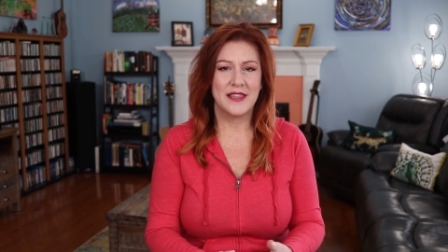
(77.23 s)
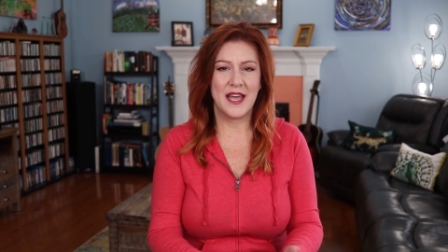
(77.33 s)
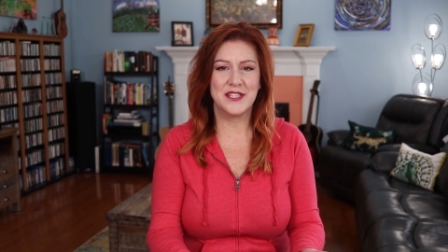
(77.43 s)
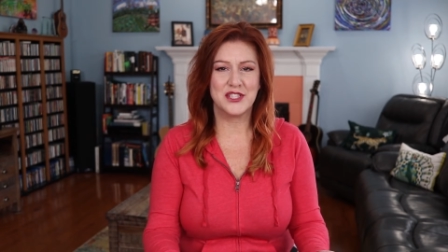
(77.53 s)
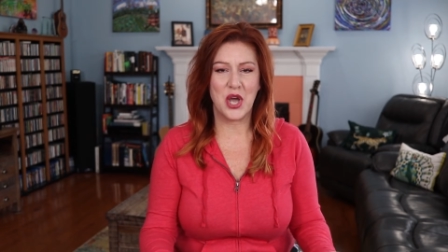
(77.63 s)

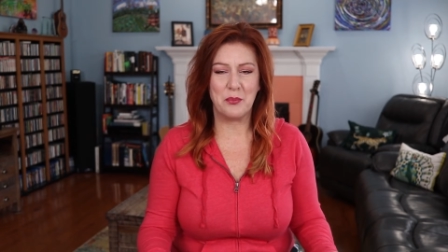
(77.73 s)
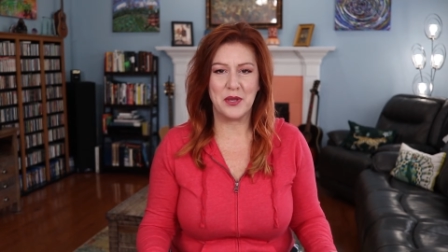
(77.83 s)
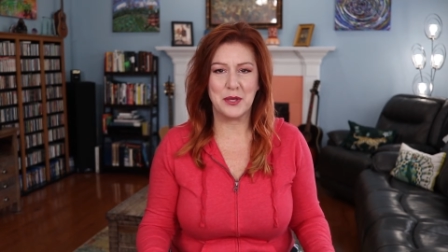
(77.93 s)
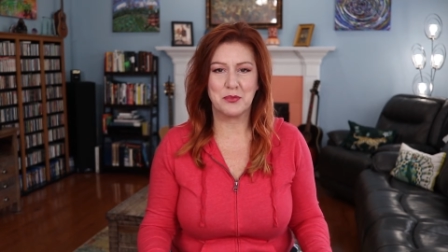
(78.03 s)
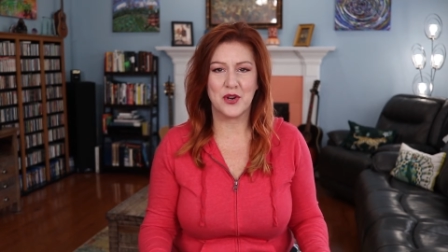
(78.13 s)
That is not
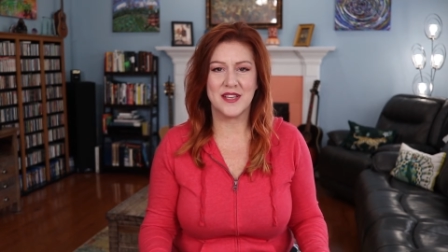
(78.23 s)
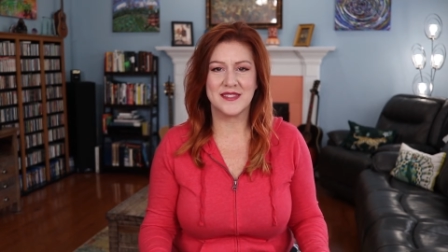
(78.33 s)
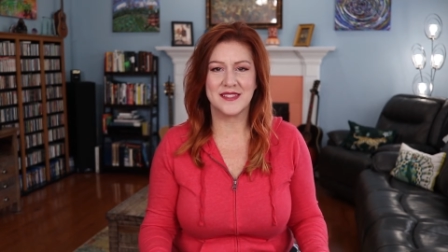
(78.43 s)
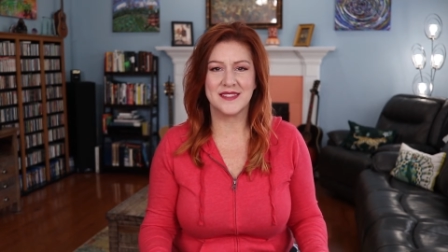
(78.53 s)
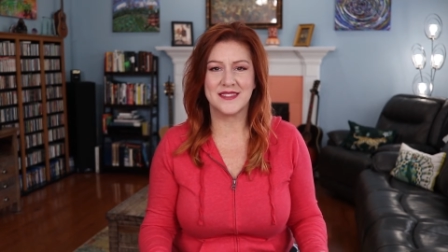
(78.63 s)
being
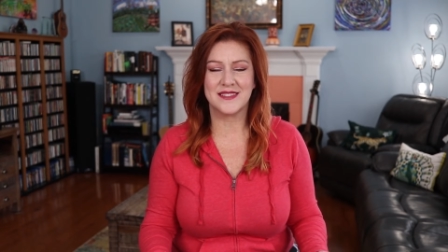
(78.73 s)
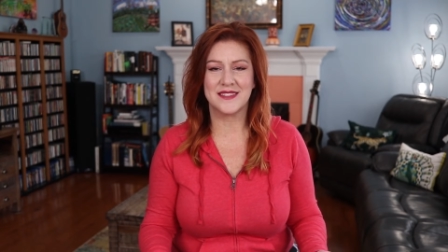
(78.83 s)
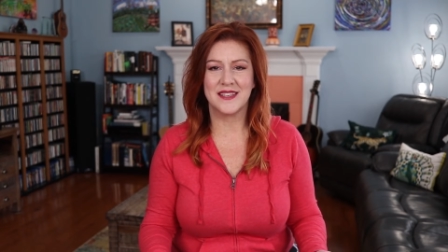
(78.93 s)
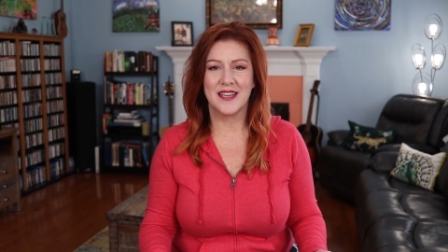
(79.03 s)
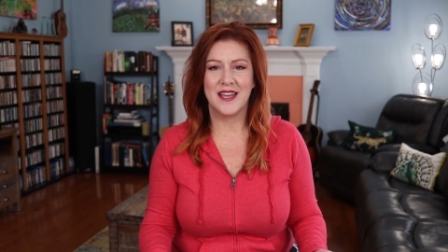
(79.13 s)
present.
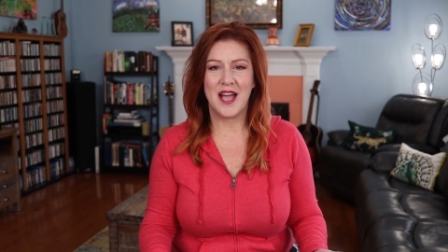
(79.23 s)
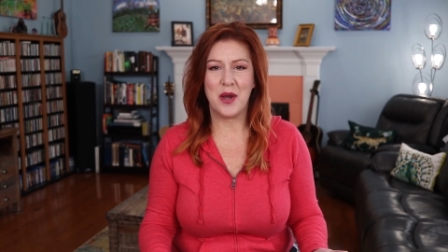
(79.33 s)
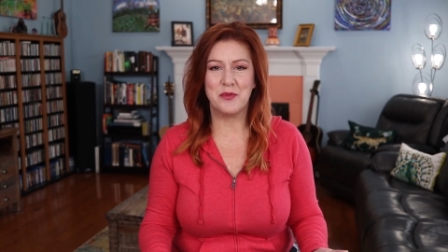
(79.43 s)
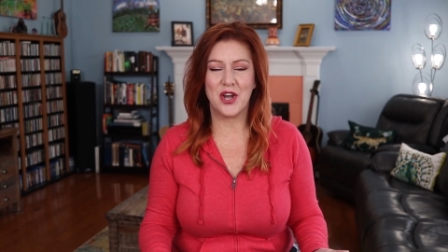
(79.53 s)
I'm